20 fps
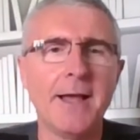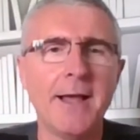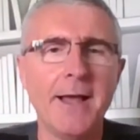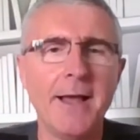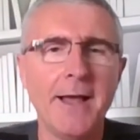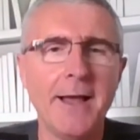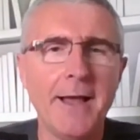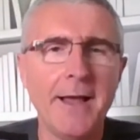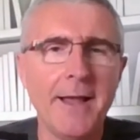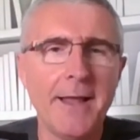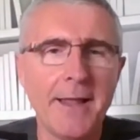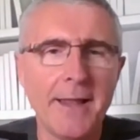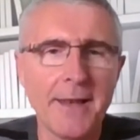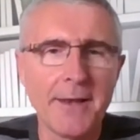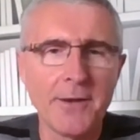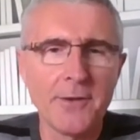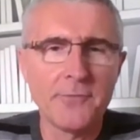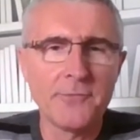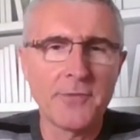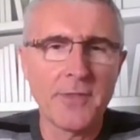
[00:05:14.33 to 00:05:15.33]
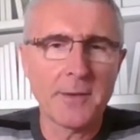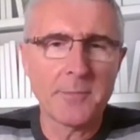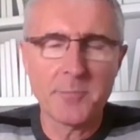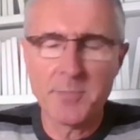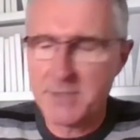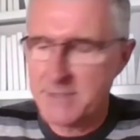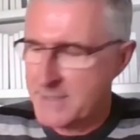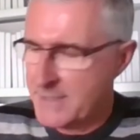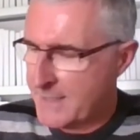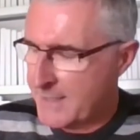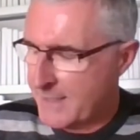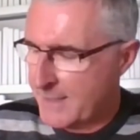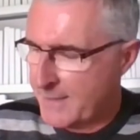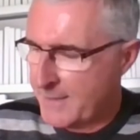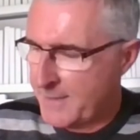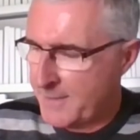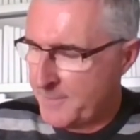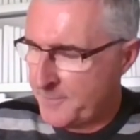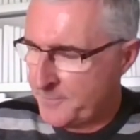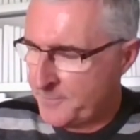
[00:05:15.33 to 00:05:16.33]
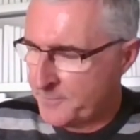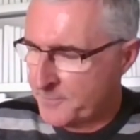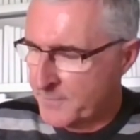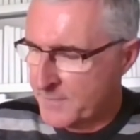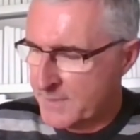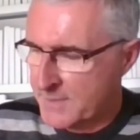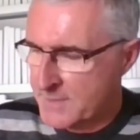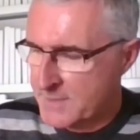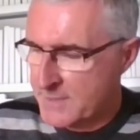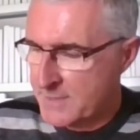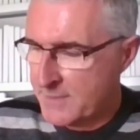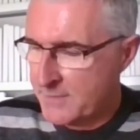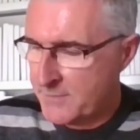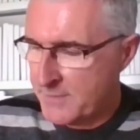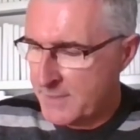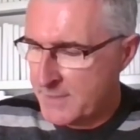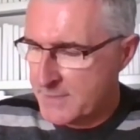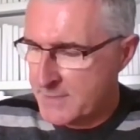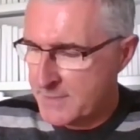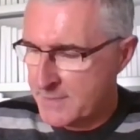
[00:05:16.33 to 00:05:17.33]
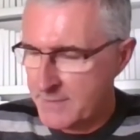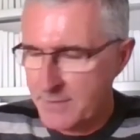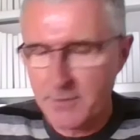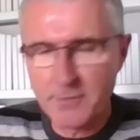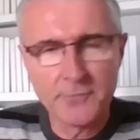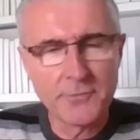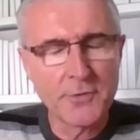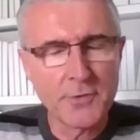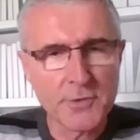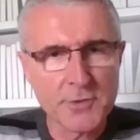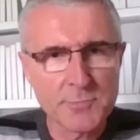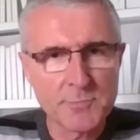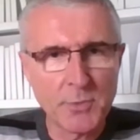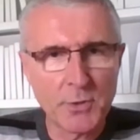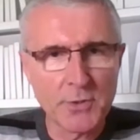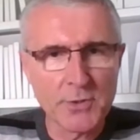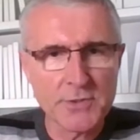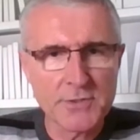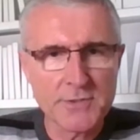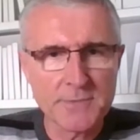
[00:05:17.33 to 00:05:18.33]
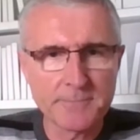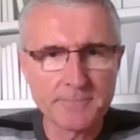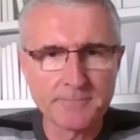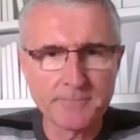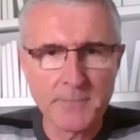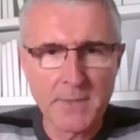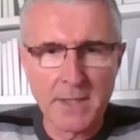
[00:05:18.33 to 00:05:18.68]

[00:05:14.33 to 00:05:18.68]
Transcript: Uh, love that particular series, love those books.